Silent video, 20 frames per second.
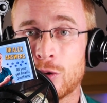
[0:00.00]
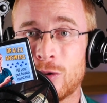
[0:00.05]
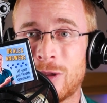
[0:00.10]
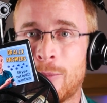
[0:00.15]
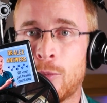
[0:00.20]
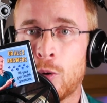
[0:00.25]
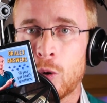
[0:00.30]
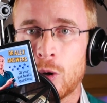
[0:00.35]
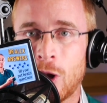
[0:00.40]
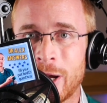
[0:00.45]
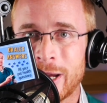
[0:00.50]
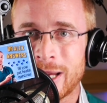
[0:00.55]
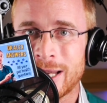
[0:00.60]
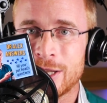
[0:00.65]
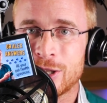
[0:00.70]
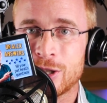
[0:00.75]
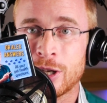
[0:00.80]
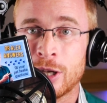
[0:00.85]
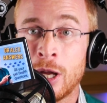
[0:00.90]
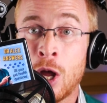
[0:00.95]
or they're more likely
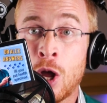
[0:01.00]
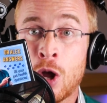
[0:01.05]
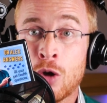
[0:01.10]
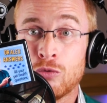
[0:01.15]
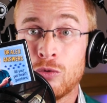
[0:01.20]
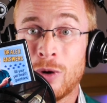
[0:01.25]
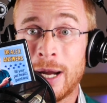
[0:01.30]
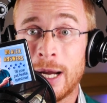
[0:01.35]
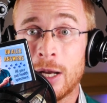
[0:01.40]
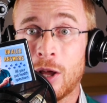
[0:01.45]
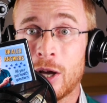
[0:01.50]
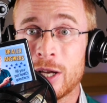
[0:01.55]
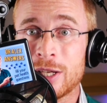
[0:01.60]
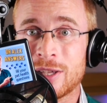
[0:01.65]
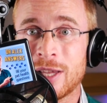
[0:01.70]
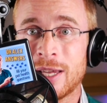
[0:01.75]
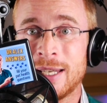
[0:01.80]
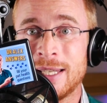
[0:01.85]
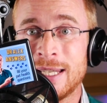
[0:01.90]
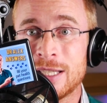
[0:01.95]
to realize
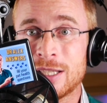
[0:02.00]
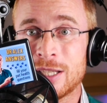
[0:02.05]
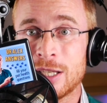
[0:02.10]
they need